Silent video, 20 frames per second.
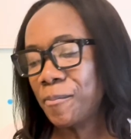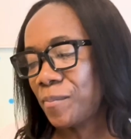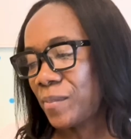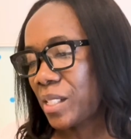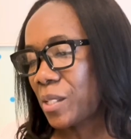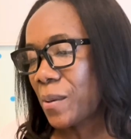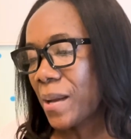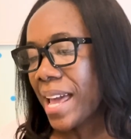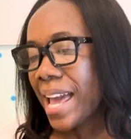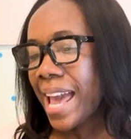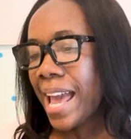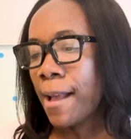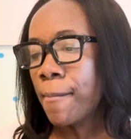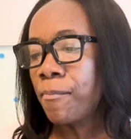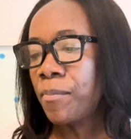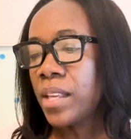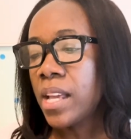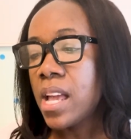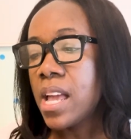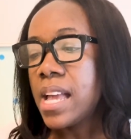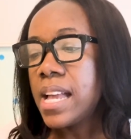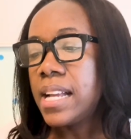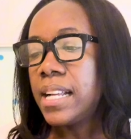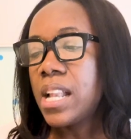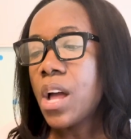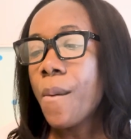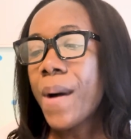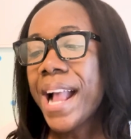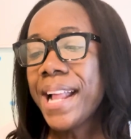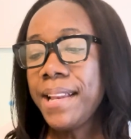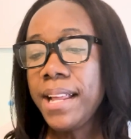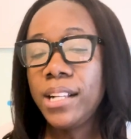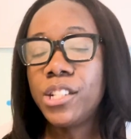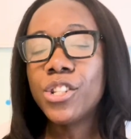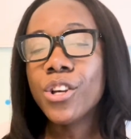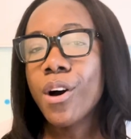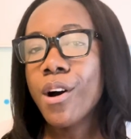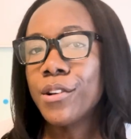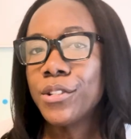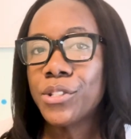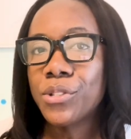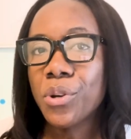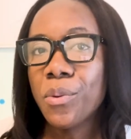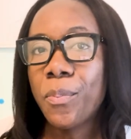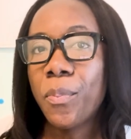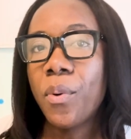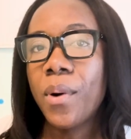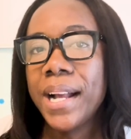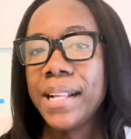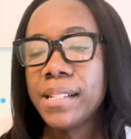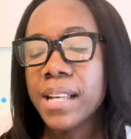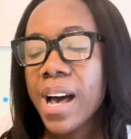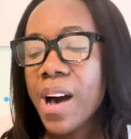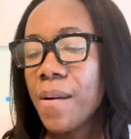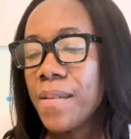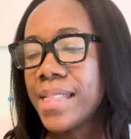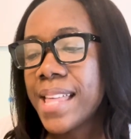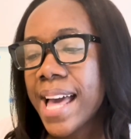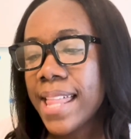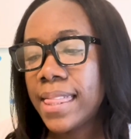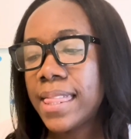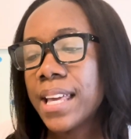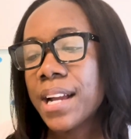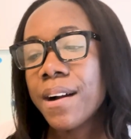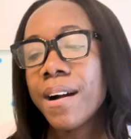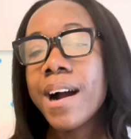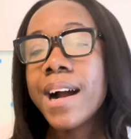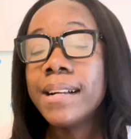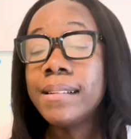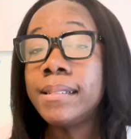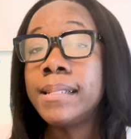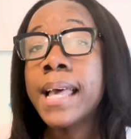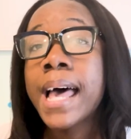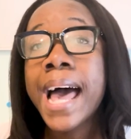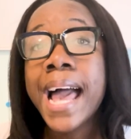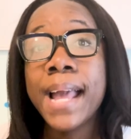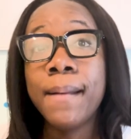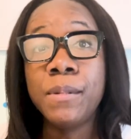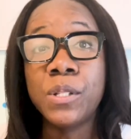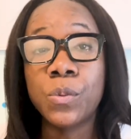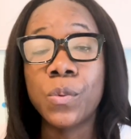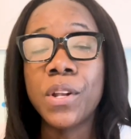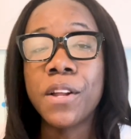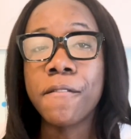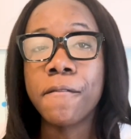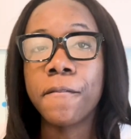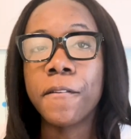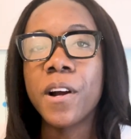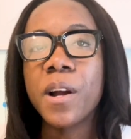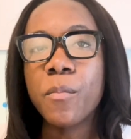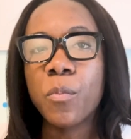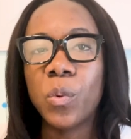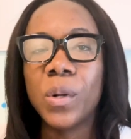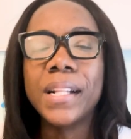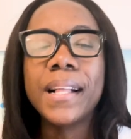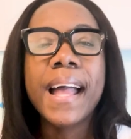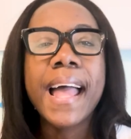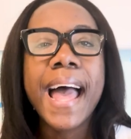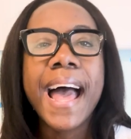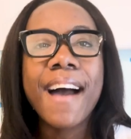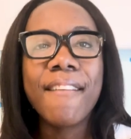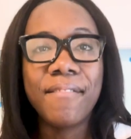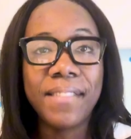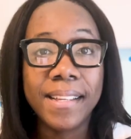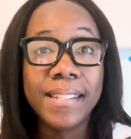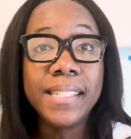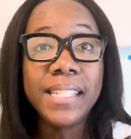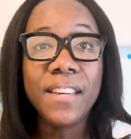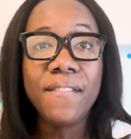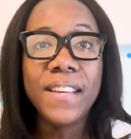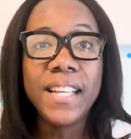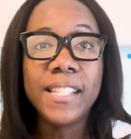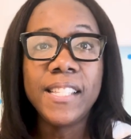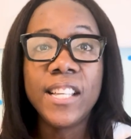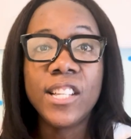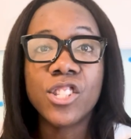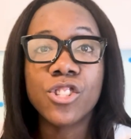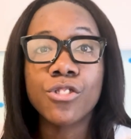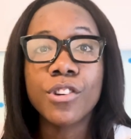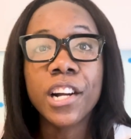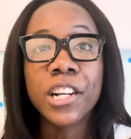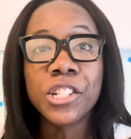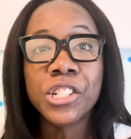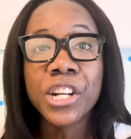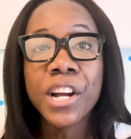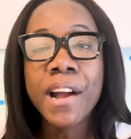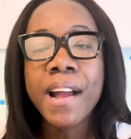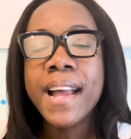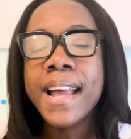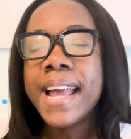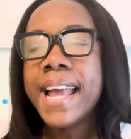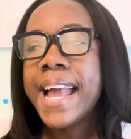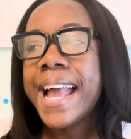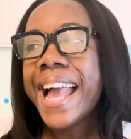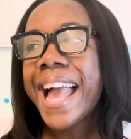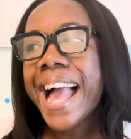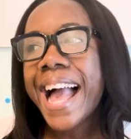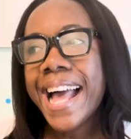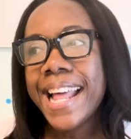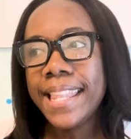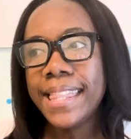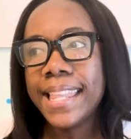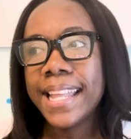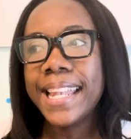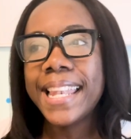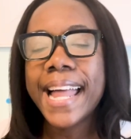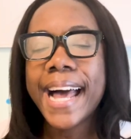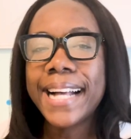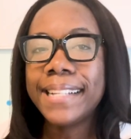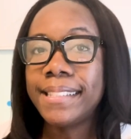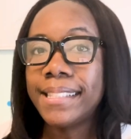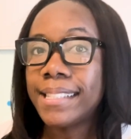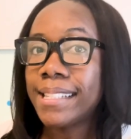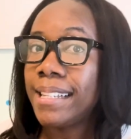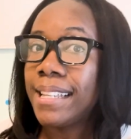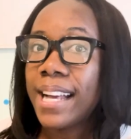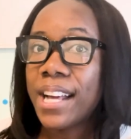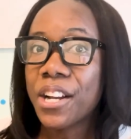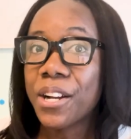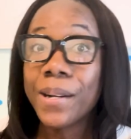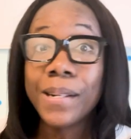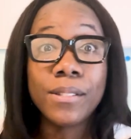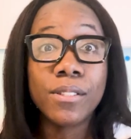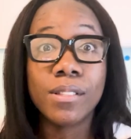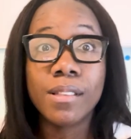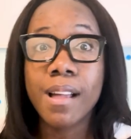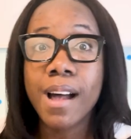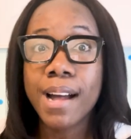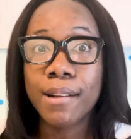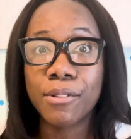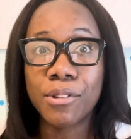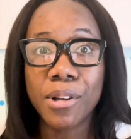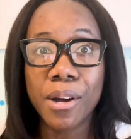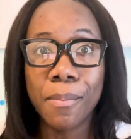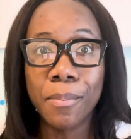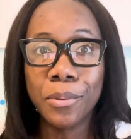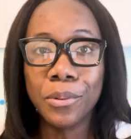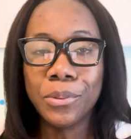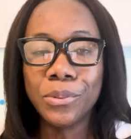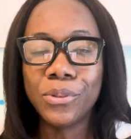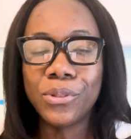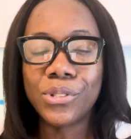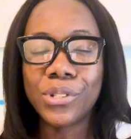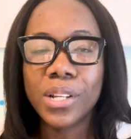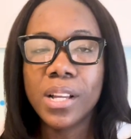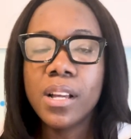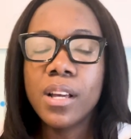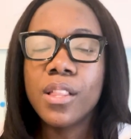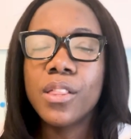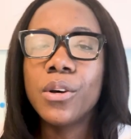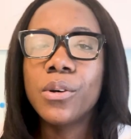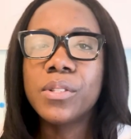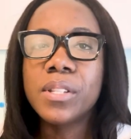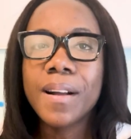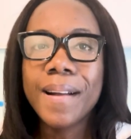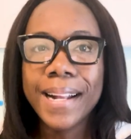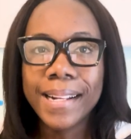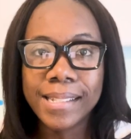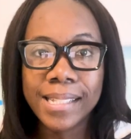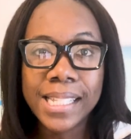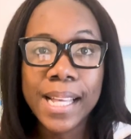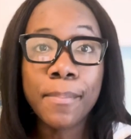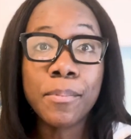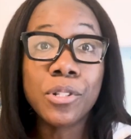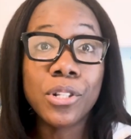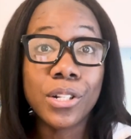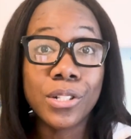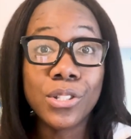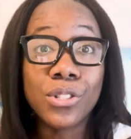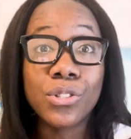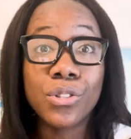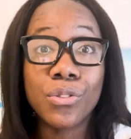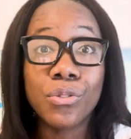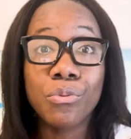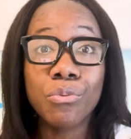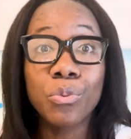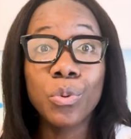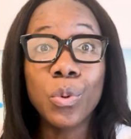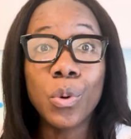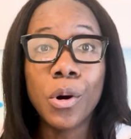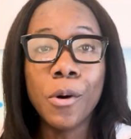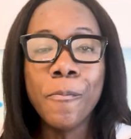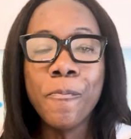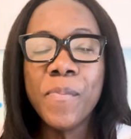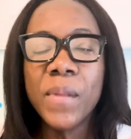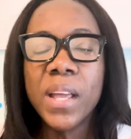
Okay. Now, I need to also point out that there are times when a verb will have the CVC structure and the last letter is not doubled. Those are exceptions to the rule.